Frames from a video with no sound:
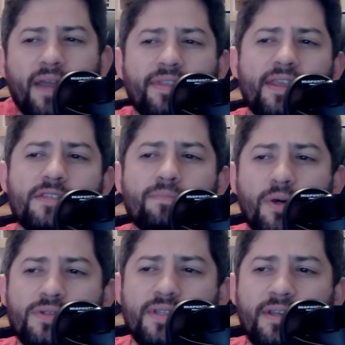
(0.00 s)
I think it's
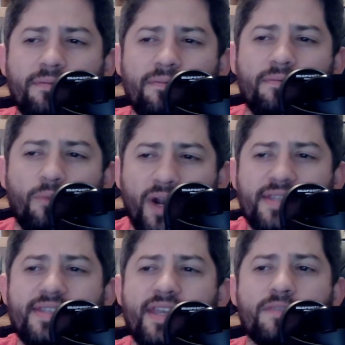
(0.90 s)
mostly when I
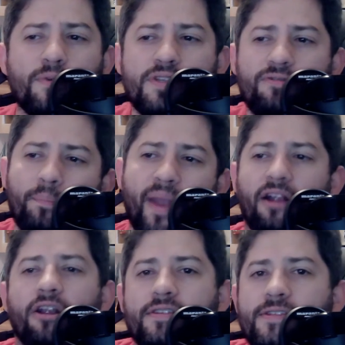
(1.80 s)
see it, it's mostly from
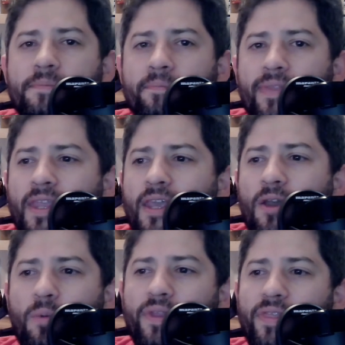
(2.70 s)
parents
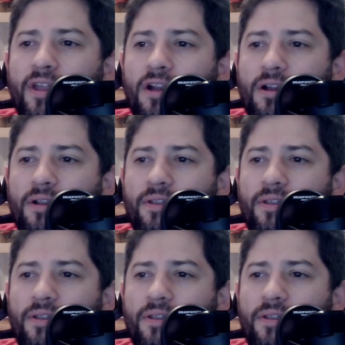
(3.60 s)
when their,